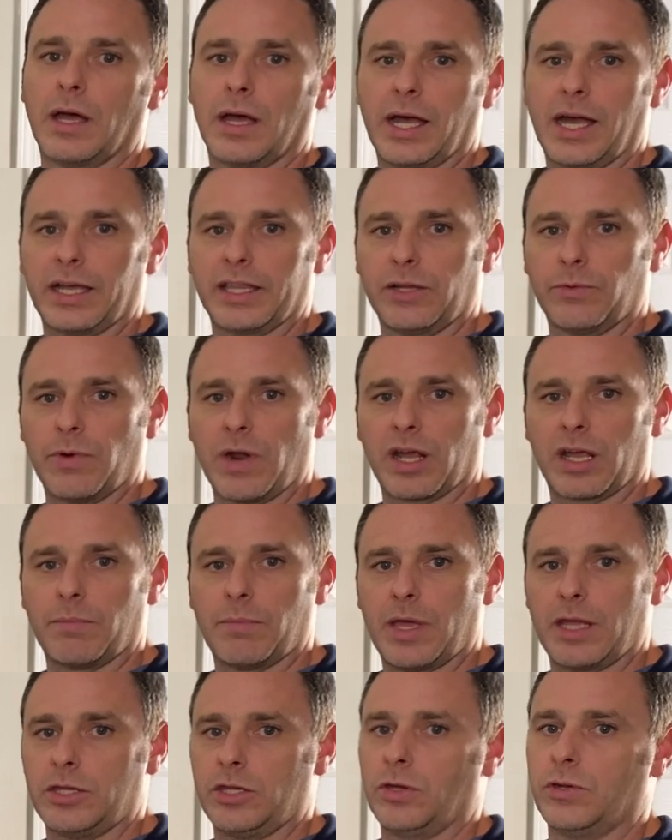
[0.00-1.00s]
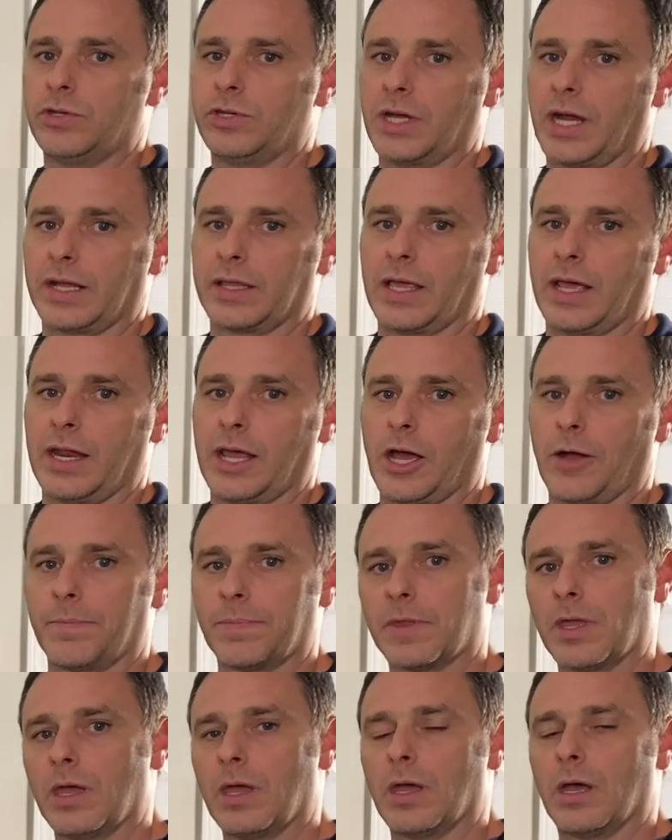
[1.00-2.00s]
Highly recommend you check that
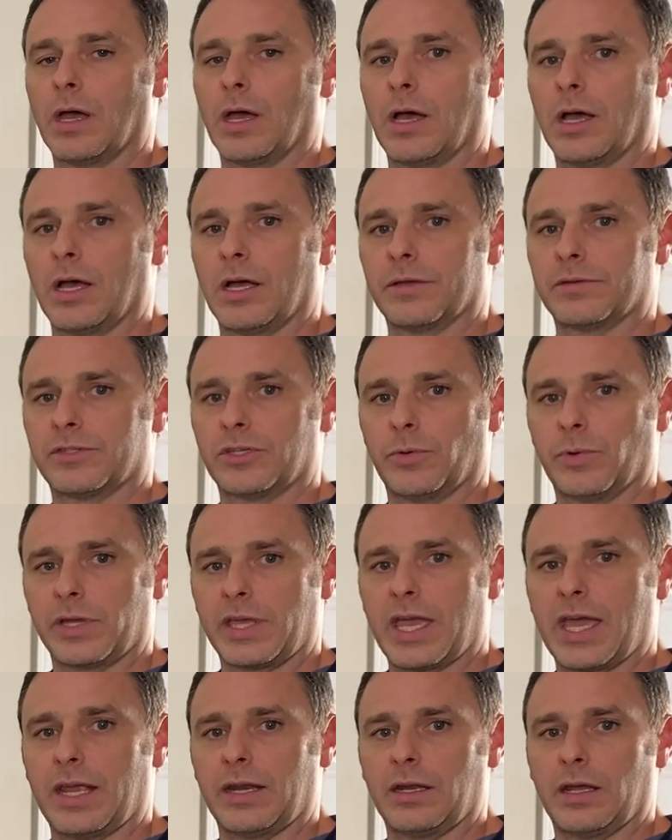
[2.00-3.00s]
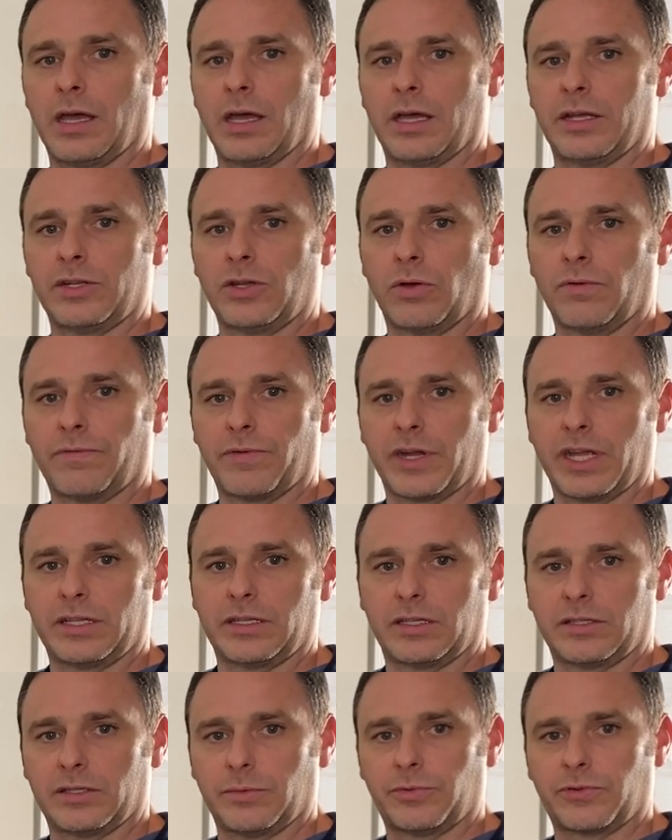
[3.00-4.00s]
out. Uh, so again, uh, don't
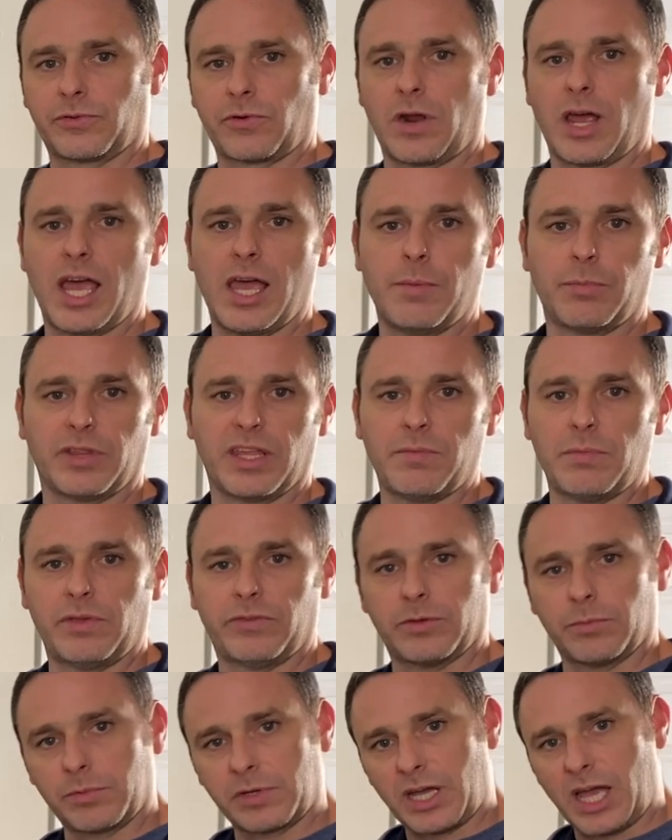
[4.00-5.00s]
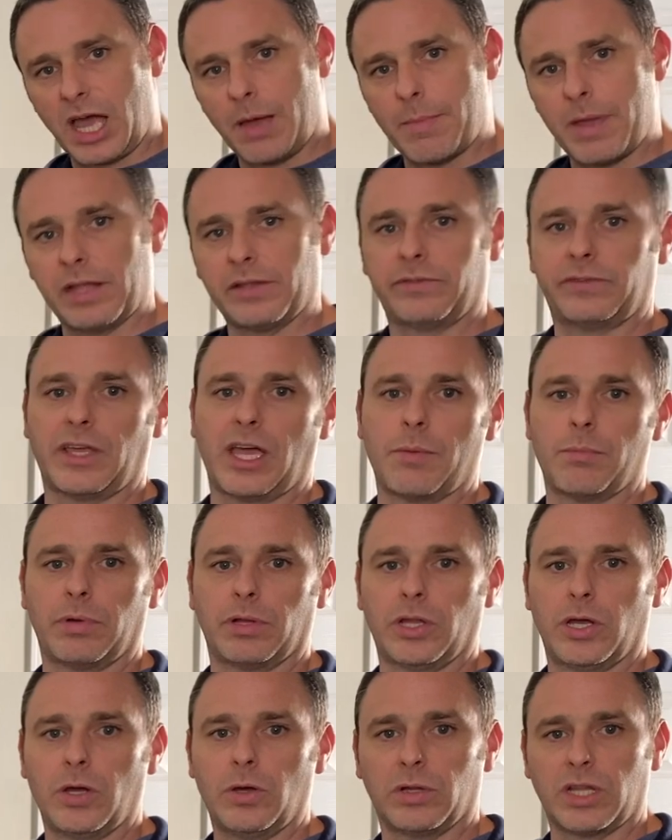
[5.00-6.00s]
forget to subscribe. Leave me some comments down
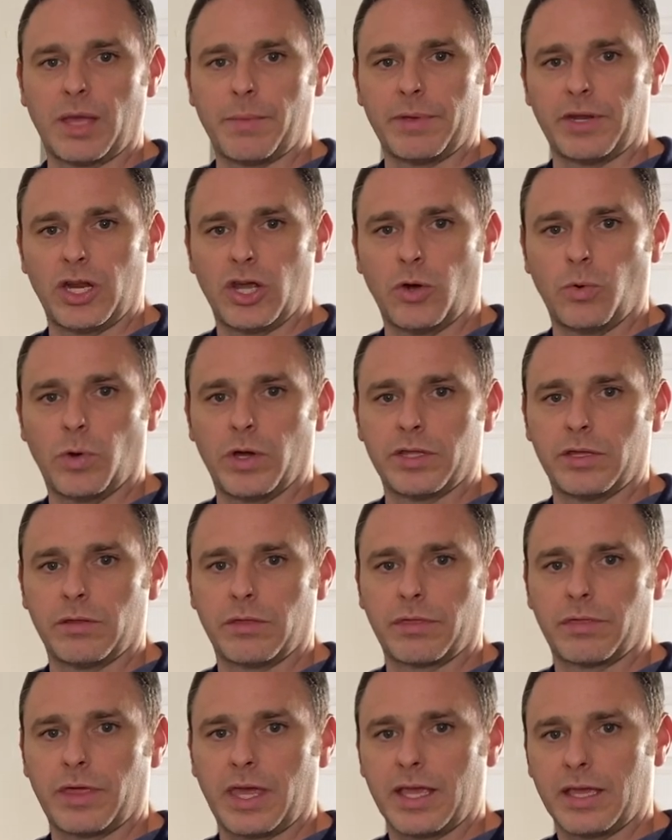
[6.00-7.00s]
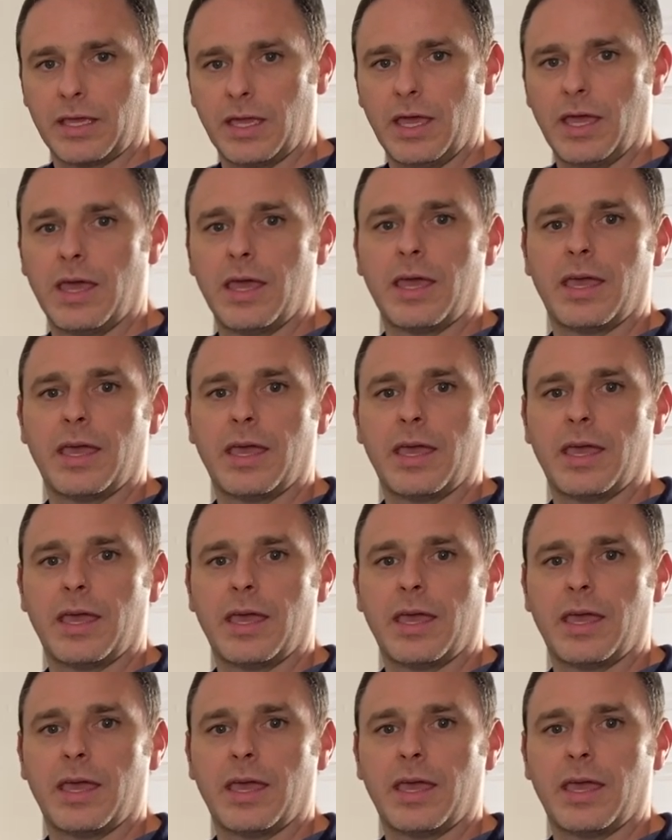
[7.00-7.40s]
below. Let me know what you think.